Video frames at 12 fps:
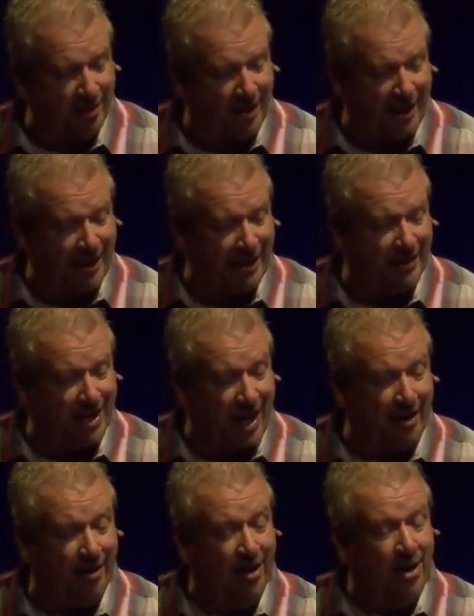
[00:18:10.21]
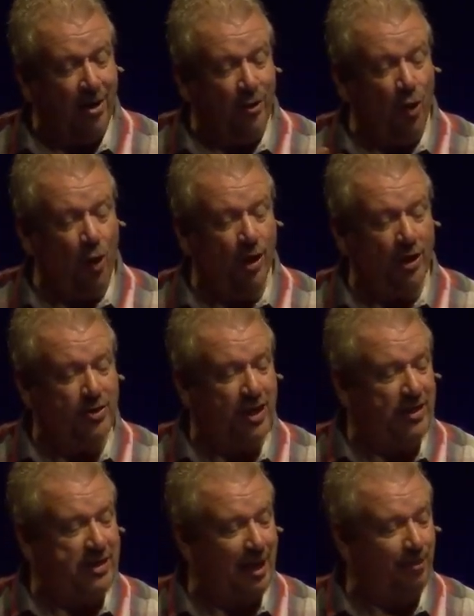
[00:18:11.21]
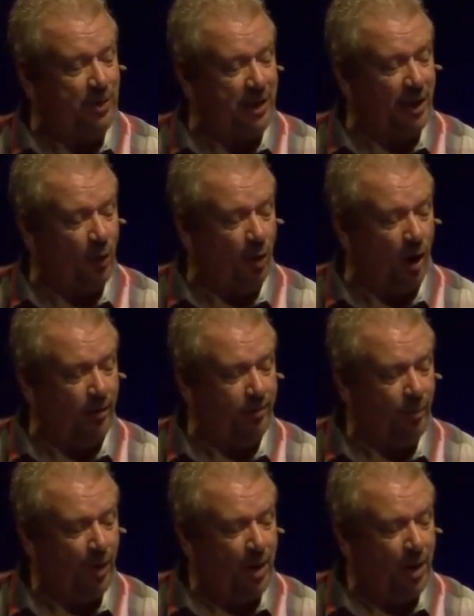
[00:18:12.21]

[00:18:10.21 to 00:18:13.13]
and get that. Nor does he tempt anyone.